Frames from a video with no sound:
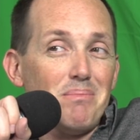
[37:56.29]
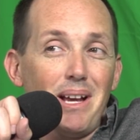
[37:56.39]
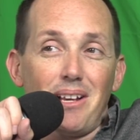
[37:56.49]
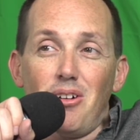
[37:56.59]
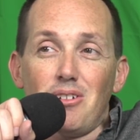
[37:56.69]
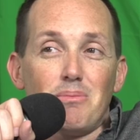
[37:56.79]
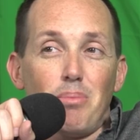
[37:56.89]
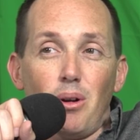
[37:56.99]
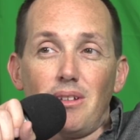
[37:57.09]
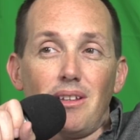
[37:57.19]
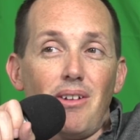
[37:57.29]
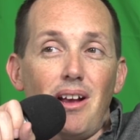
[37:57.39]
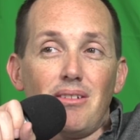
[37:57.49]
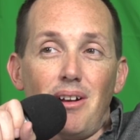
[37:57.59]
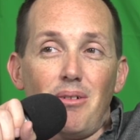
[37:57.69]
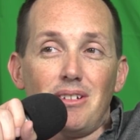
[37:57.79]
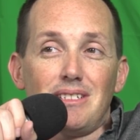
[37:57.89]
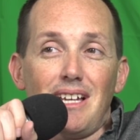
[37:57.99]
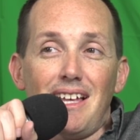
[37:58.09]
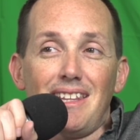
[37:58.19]
My car burnt to the ground right
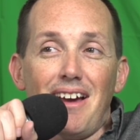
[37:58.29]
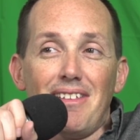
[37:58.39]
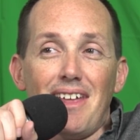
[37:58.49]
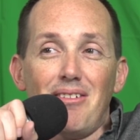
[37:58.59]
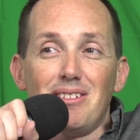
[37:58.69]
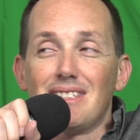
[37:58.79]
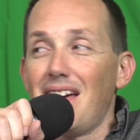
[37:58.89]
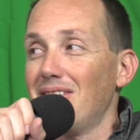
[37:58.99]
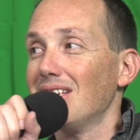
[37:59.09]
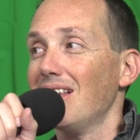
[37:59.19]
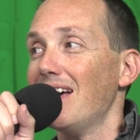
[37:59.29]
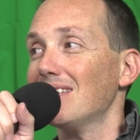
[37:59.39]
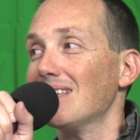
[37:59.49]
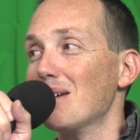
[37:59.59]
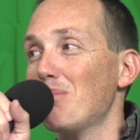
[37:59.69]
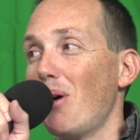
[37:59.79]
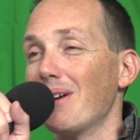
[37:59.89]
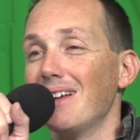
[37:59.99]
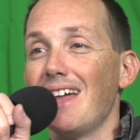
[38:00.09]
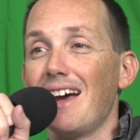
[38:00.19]
where it's at. That was the last, like,
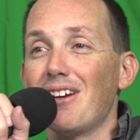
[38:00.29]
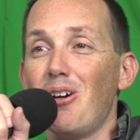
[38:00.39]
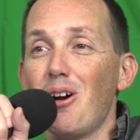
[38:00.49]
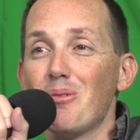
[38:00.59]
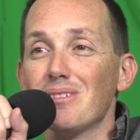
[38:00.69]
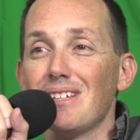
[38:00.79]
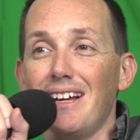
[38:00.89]
parking that car was.